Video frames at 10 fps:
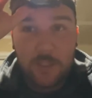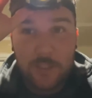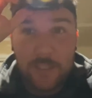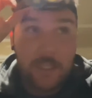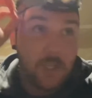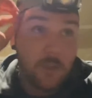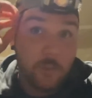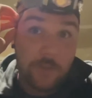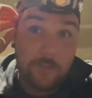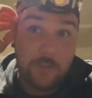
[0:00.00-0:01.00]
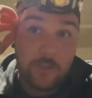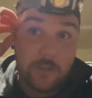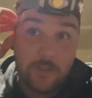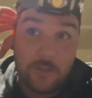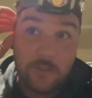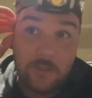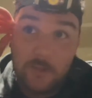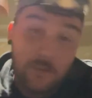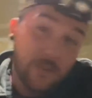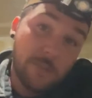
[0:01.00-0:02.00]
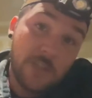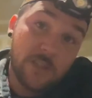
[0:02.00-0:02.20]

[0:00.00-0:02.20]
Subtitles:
and liking or whatever. Just, it means a